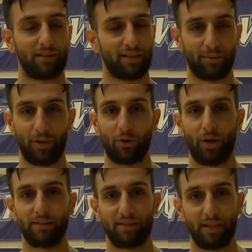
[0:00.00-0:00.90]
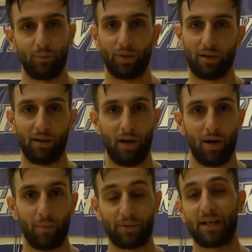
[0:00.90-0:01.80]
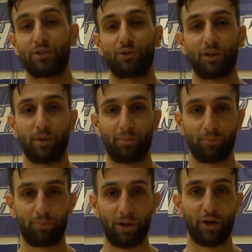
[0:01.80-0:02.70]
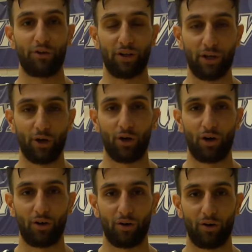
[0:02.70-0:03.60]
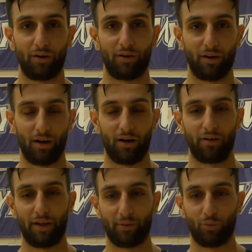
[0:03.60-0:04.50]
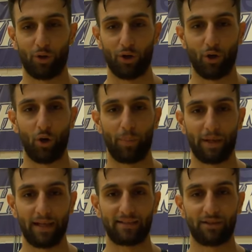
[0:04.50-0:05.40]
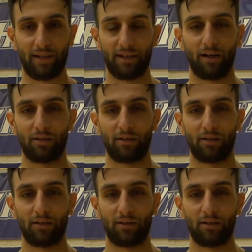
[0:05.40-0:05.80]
That's gonna be a great team with potentially a player of the year that we're gonna go up against, and